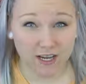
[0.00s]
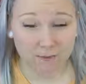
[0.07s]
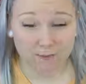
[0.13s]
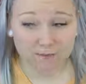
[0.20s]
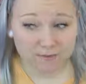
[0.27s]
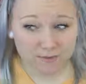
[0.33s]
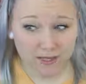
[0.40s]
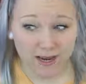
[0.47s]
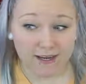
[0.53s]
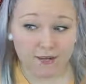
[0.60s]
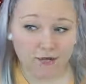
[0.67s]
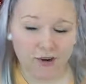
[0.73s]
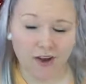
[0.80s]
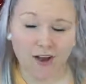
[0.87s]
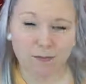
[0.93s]
type
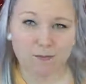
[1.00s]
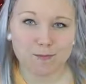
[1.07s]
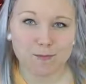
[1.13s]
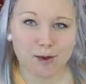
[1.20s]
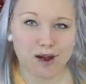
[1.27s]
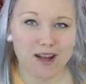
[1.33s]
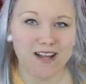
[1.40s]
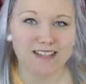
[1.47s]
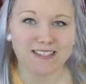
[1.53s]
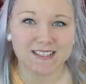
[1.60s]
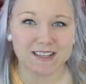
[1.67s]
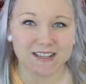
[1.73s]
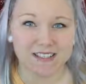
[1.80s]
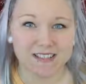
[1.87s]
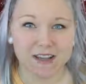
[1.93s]
tight draw, but
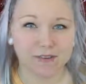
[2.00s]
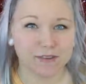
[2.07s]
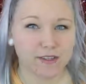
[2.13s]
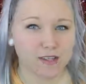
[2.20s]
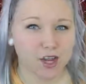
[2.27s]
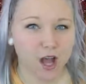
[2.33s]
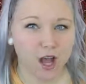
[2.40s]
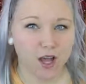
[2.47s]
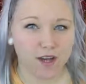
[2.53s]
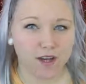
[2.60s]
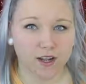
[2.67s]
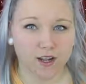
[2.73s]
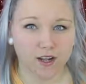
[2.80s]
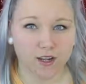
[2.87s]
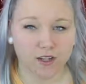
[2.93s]
definitely not
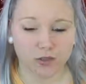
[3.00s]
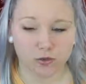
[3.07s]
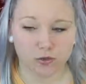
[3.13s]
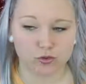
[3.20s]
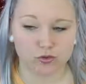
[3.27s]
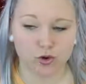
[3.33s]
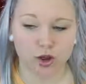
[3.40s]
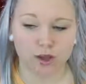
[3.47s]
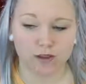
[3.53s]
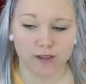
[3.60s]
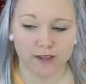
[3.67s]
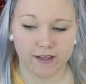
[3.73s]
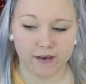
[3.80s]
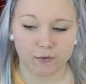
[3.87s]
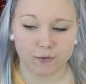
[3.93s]
a loose draw
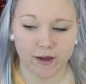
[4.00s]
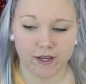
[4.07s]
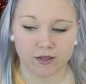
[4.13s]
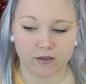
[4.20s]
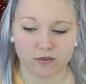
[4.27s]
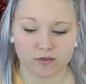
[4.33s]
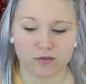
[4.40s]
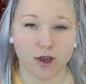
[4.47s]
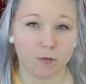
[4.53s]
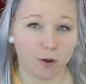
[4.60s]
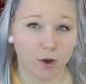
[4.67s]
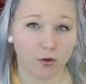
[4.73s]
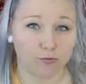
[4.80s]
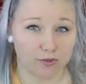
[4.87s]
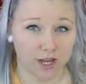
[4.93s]
like a regular
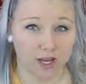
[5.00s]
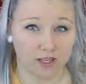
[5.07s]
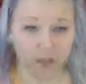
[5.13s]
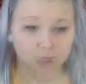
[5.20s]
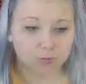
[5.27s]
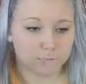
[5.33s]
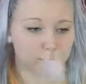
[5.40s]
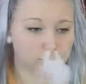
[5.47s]
sub-ohm tank.